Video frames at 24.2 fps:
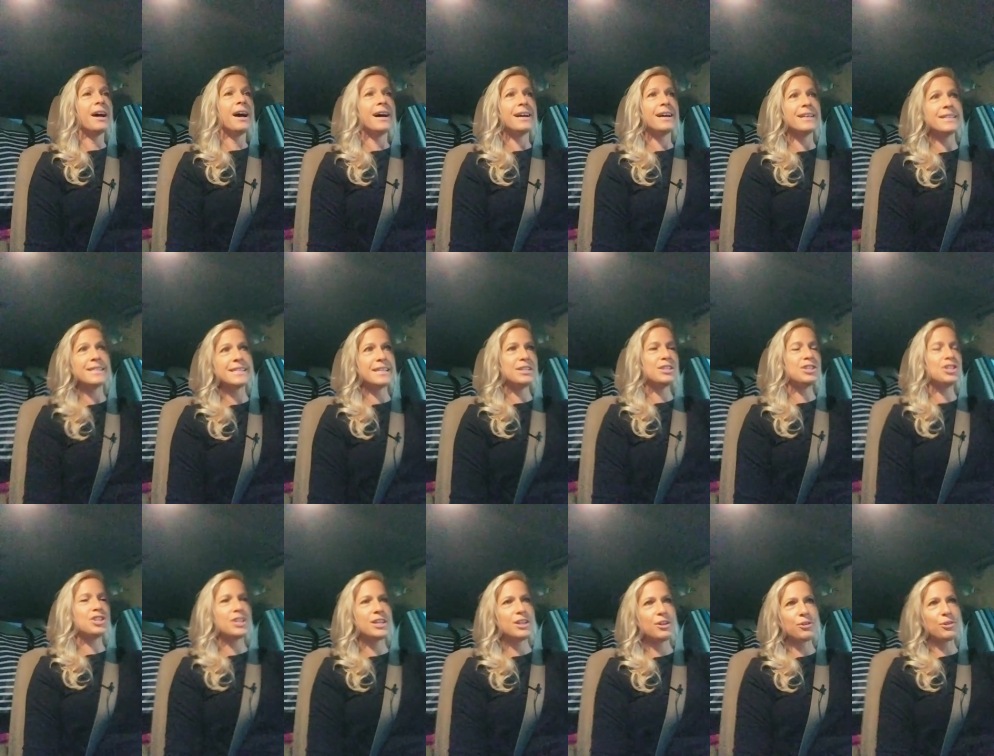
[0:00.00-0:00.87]

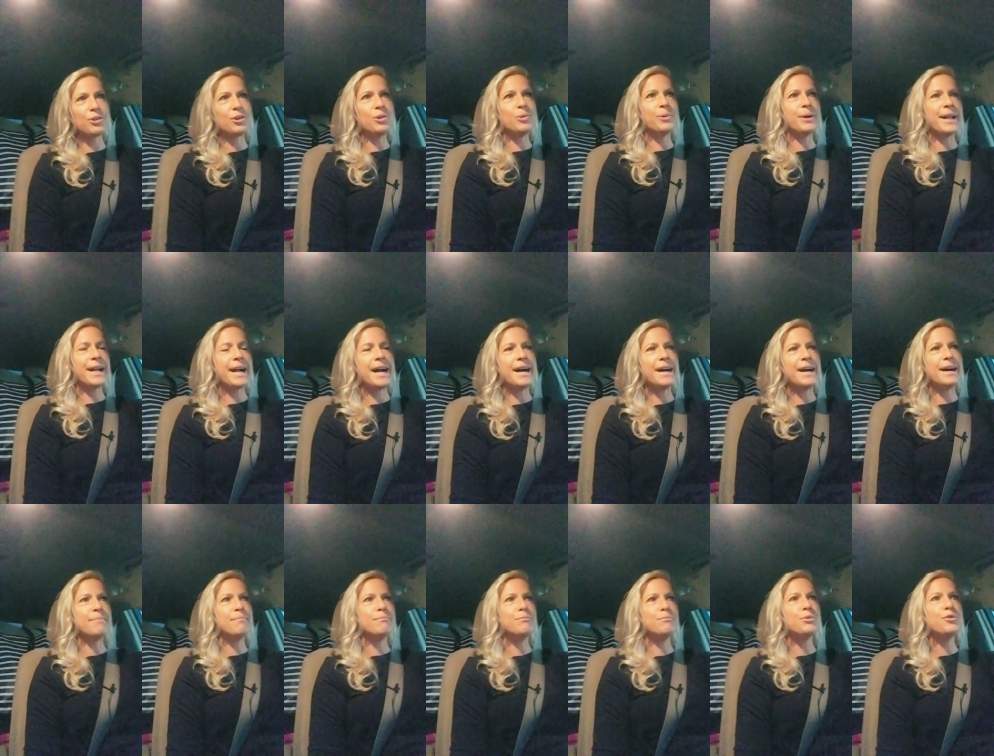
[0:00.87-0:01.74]
ascension or going
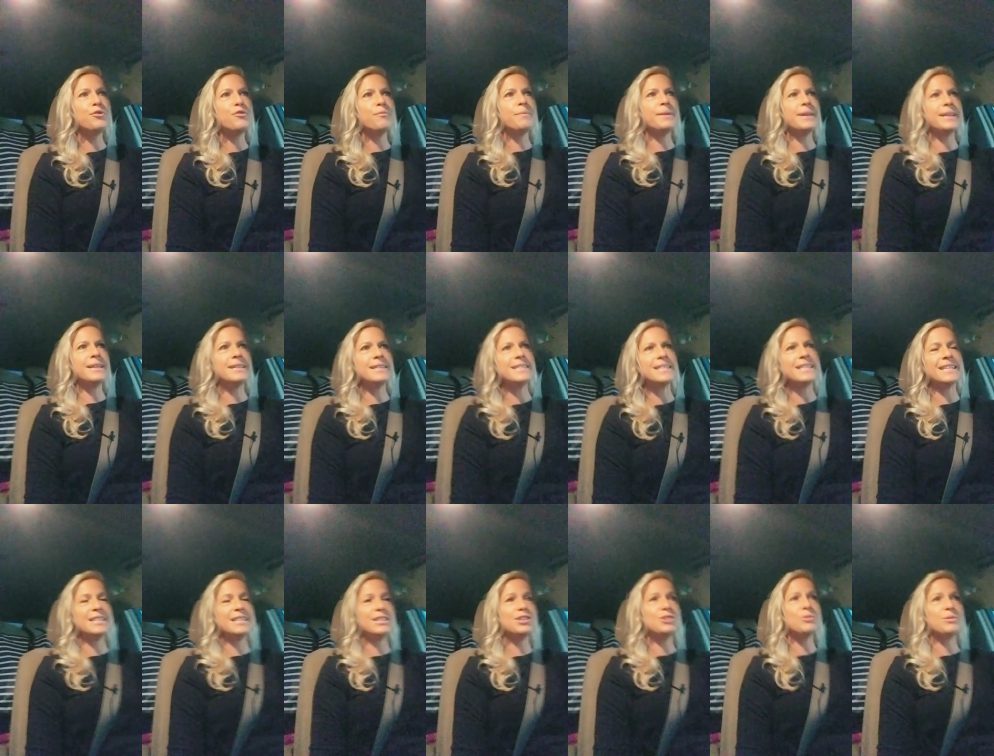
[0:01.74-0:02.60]
up, movement
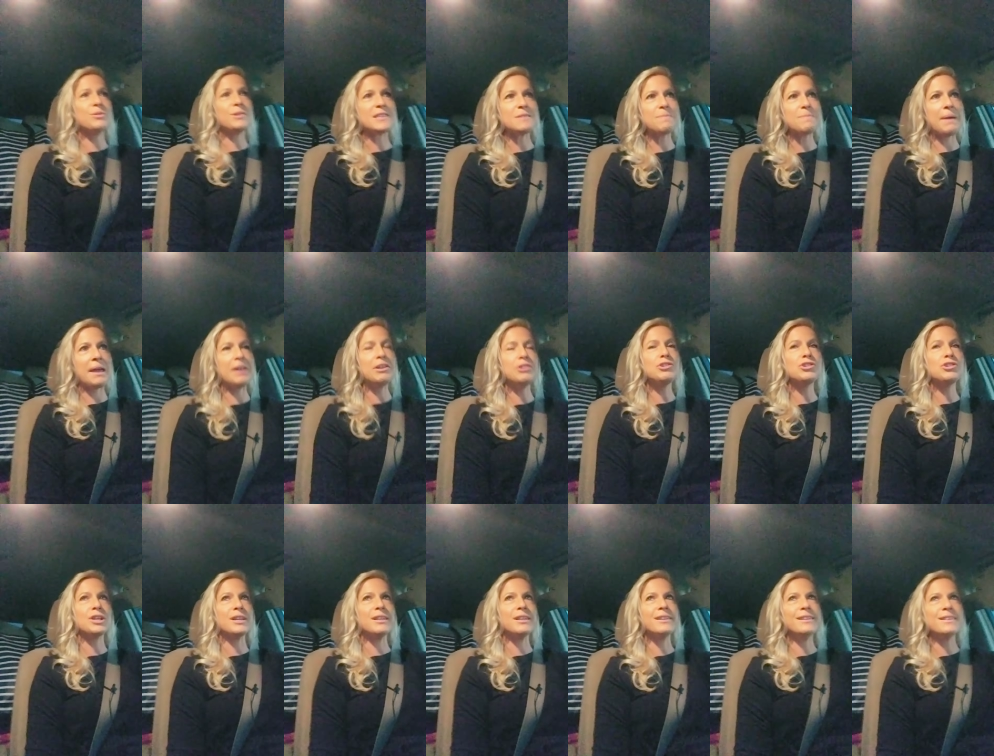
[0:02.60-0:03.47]
into
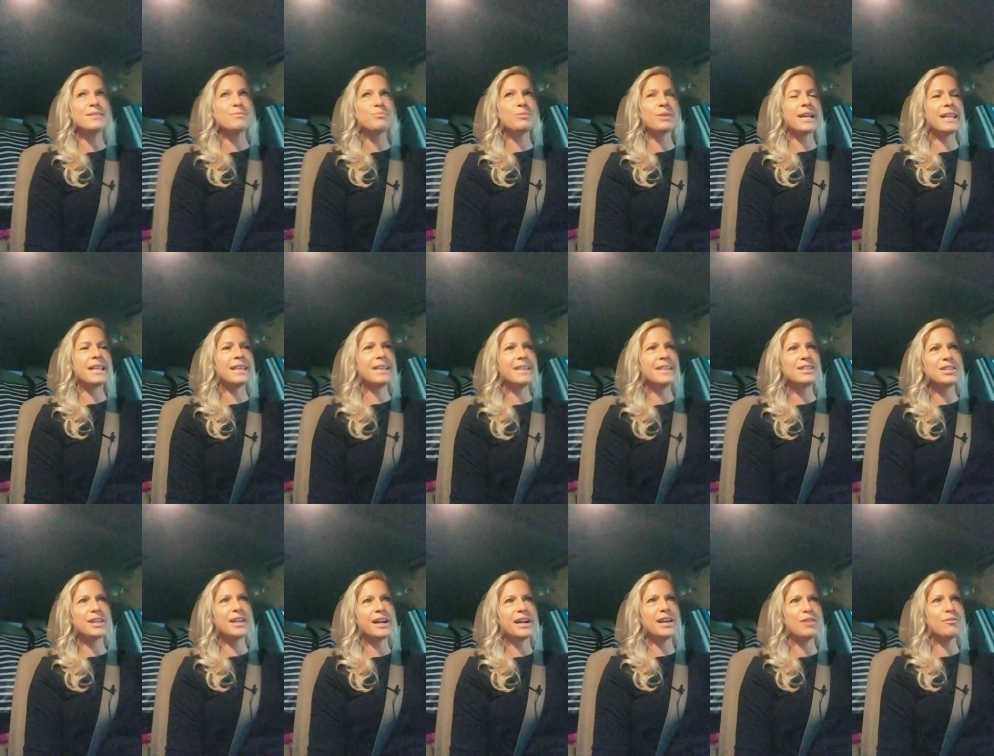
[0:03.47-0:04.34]
expansion is what I like
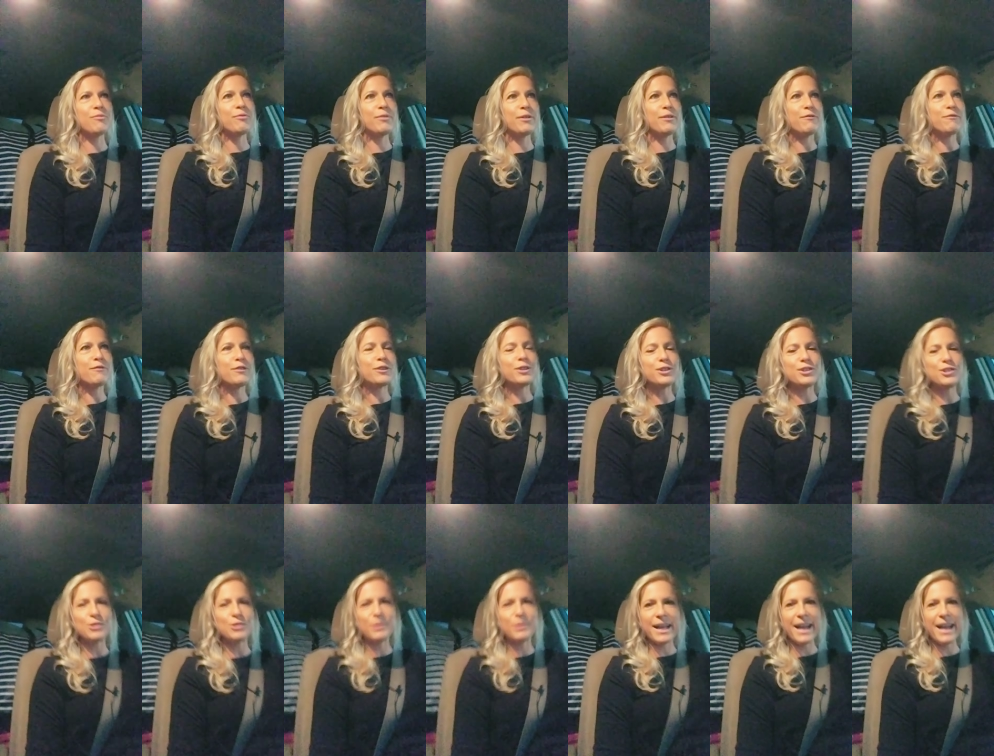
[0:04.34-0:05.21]
to kind of refer
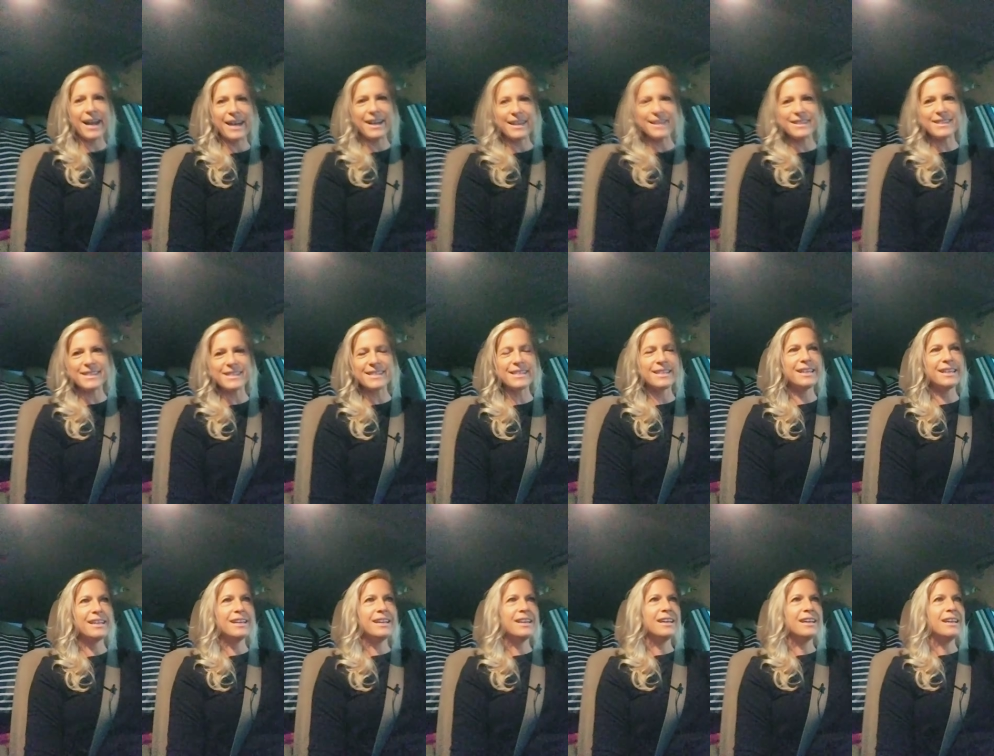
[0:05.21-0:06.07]
to it as,
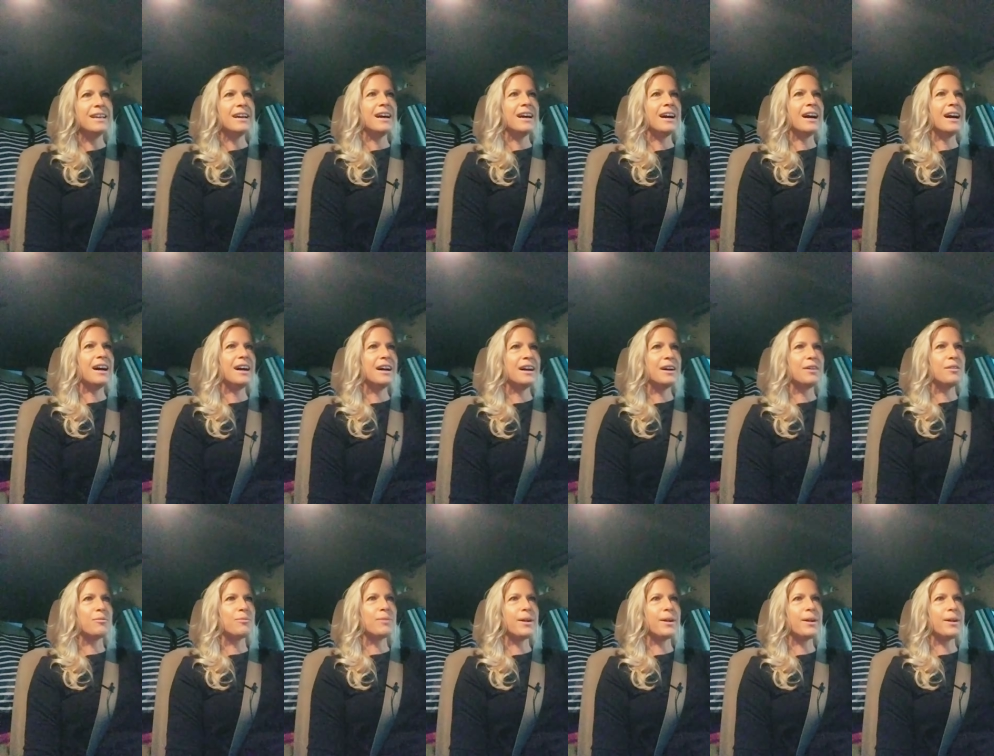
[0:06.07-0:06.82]
uh,